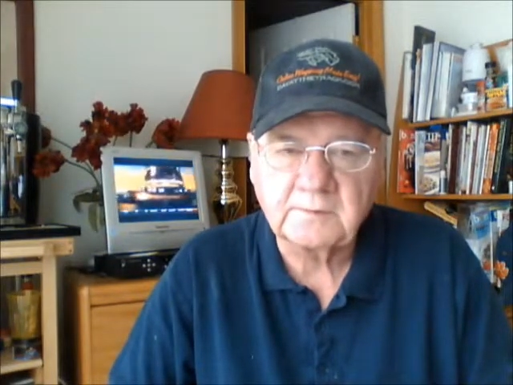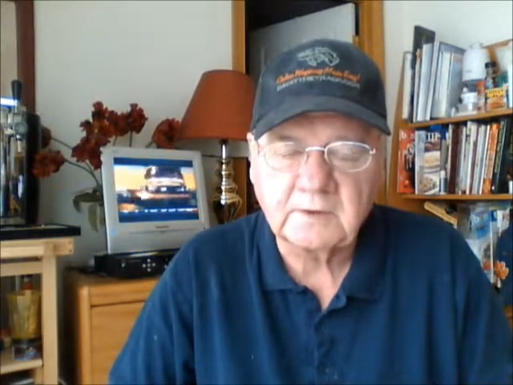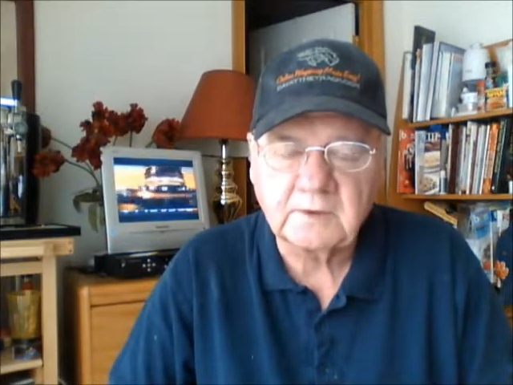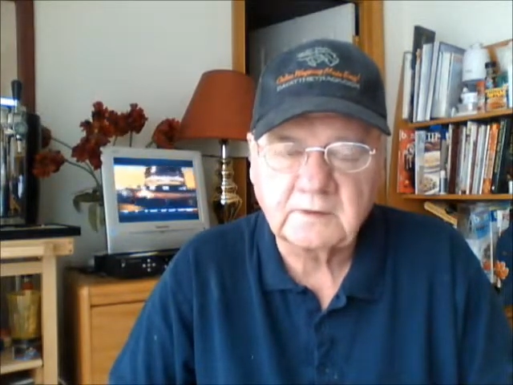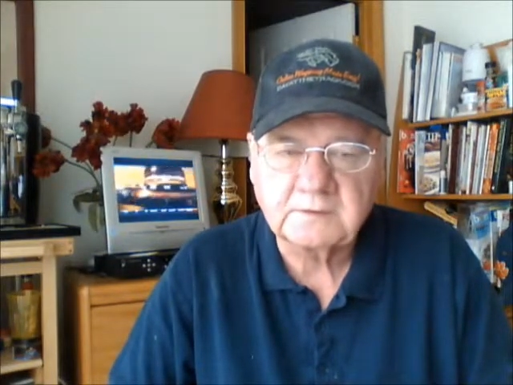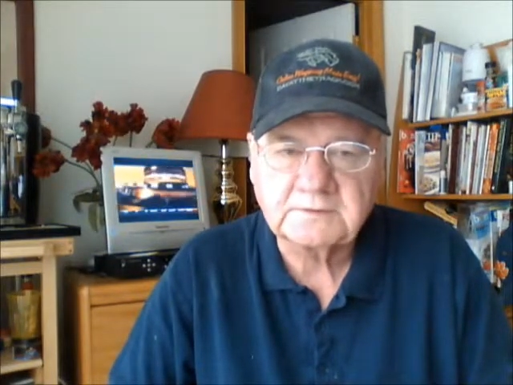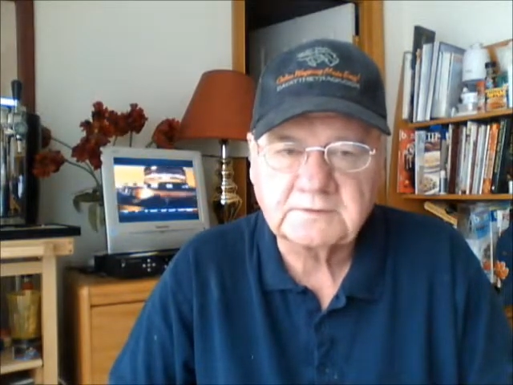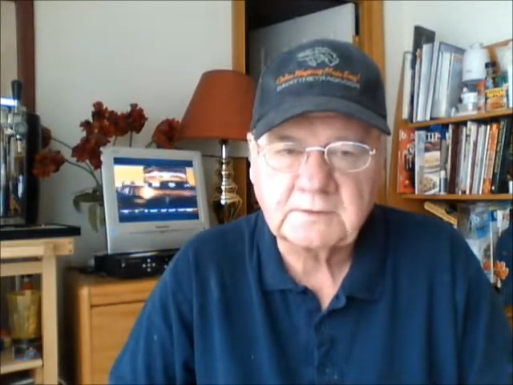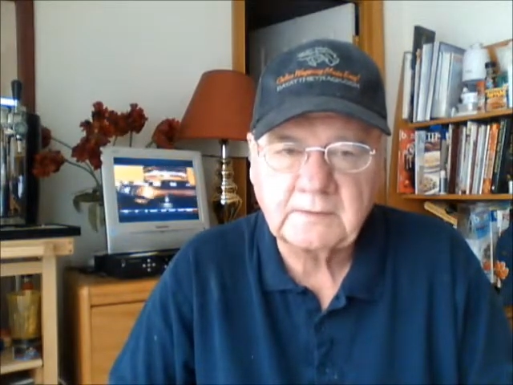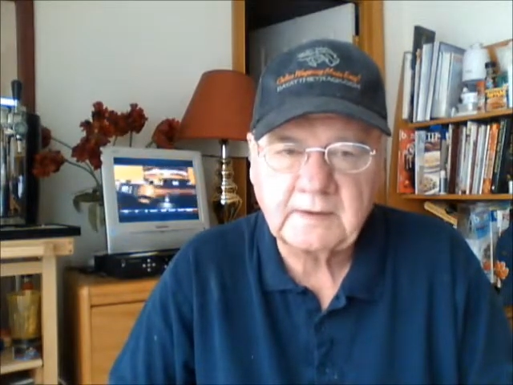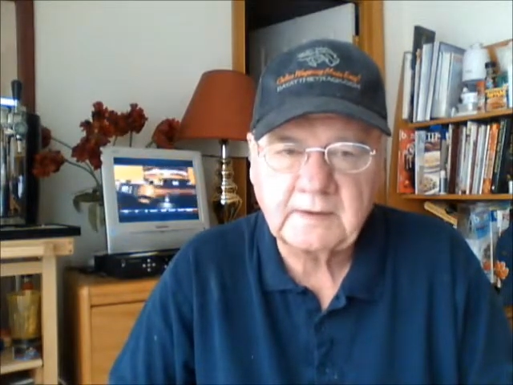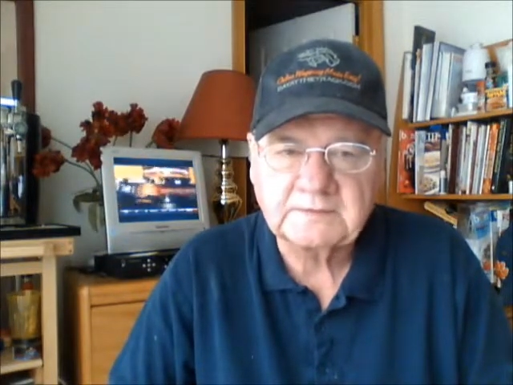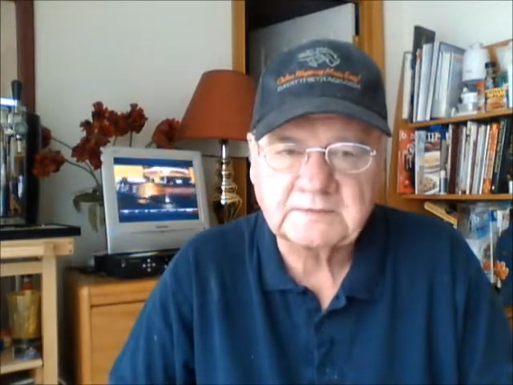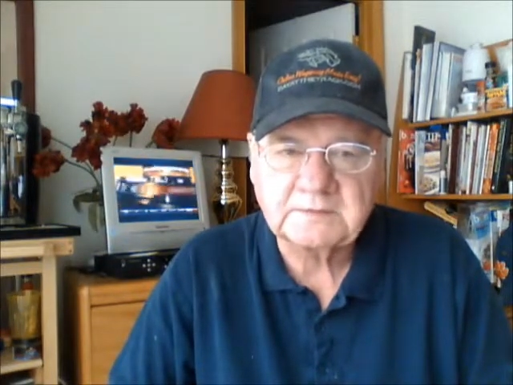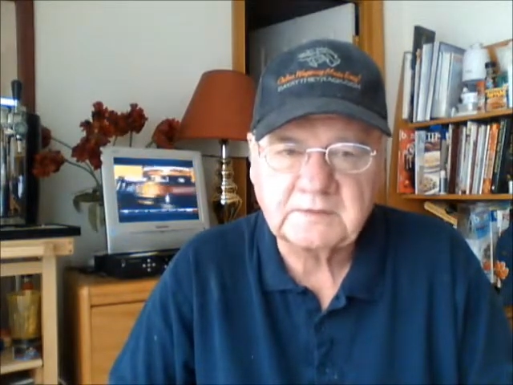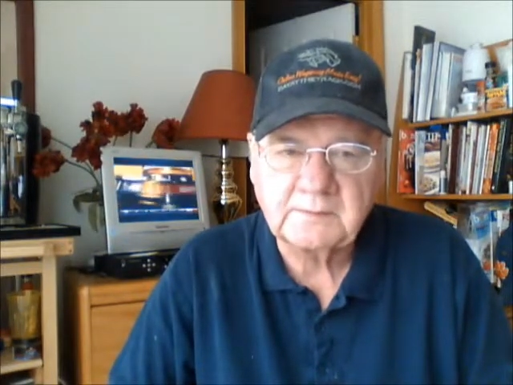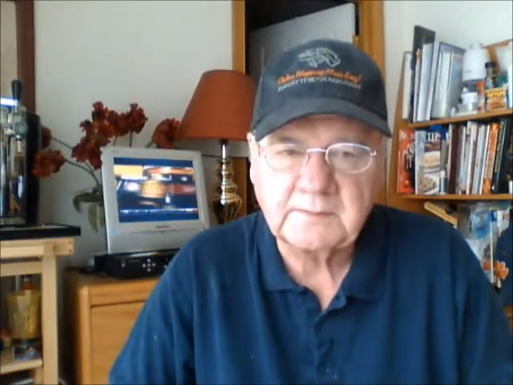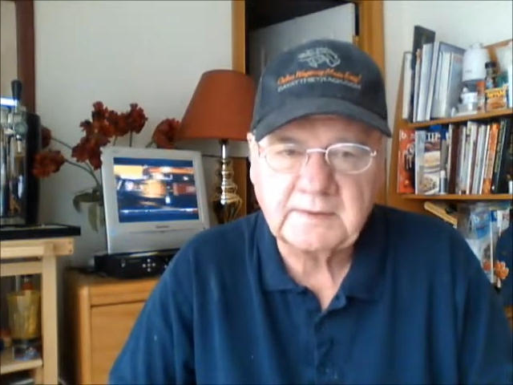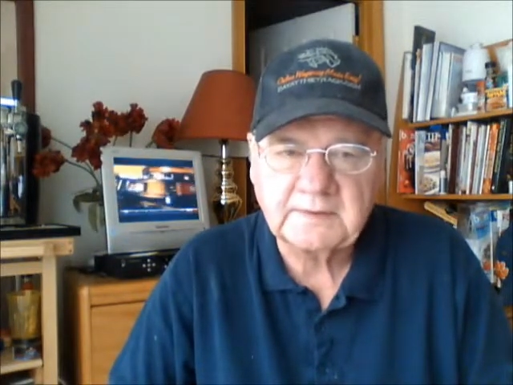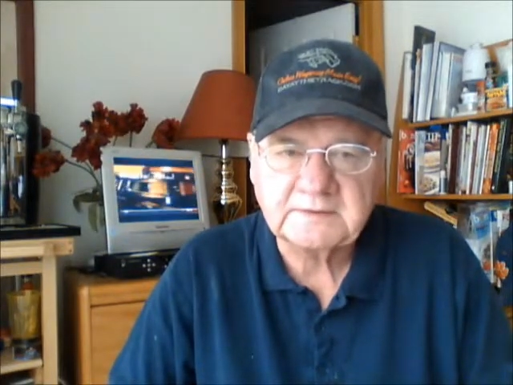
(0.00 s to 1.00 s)
but also has
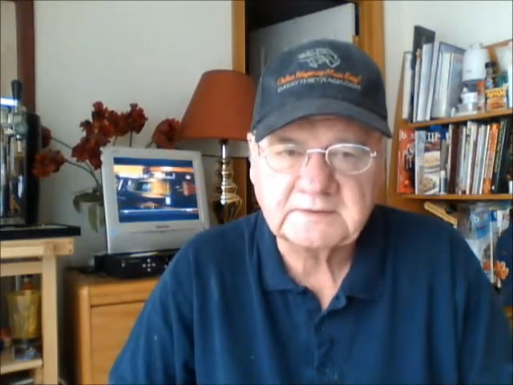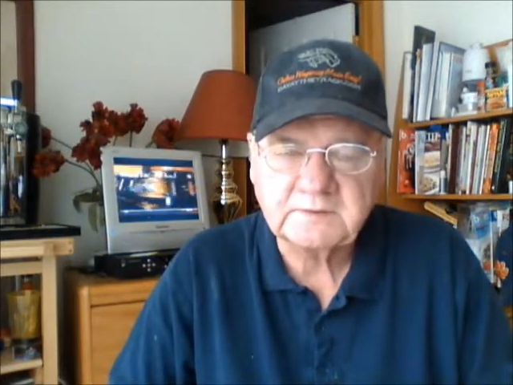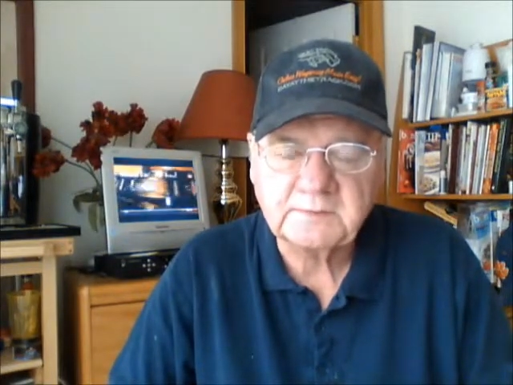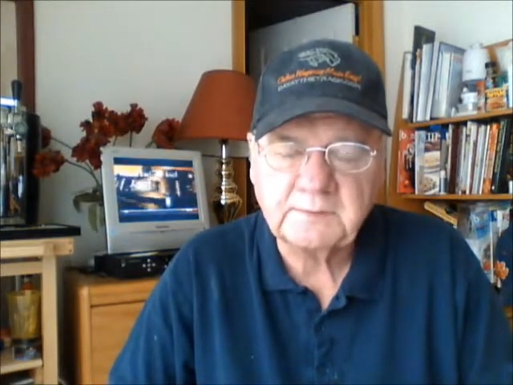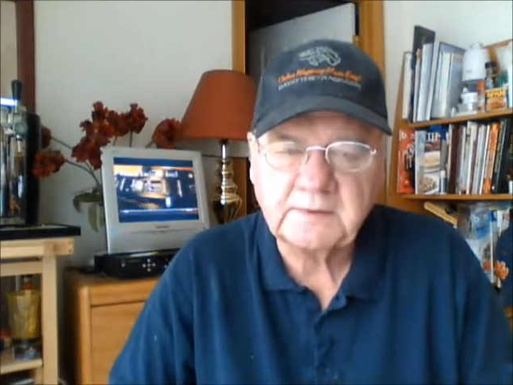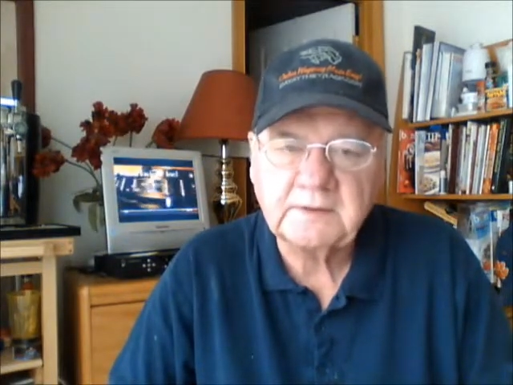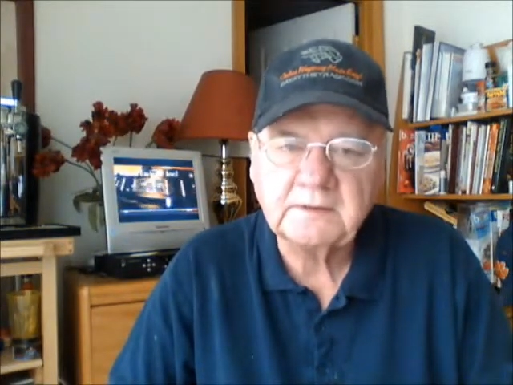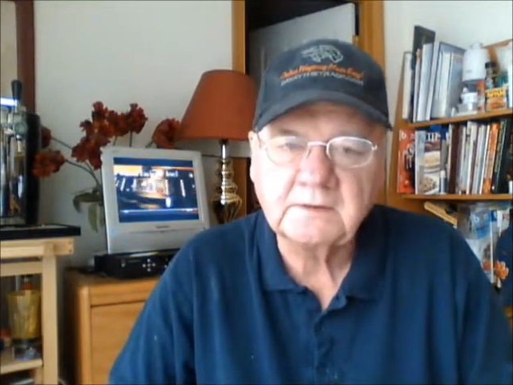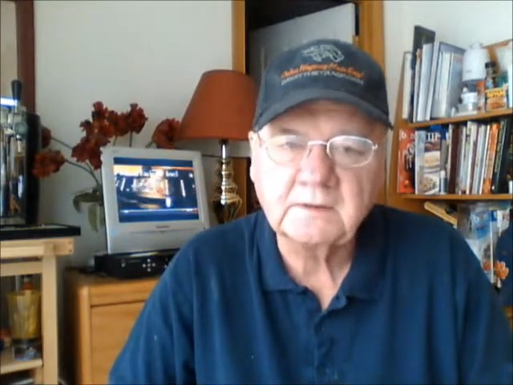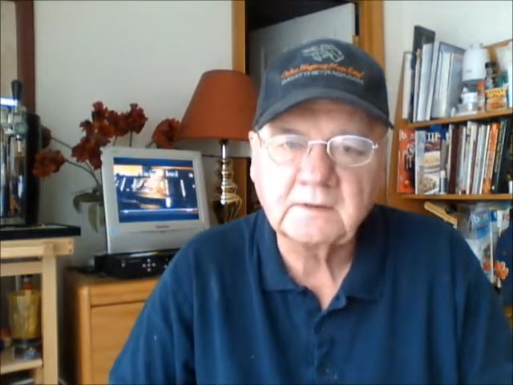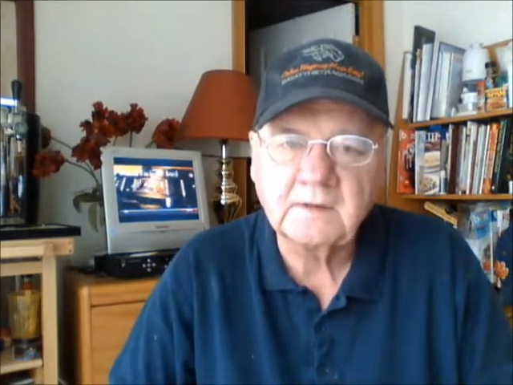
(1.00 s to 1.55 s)
the best speed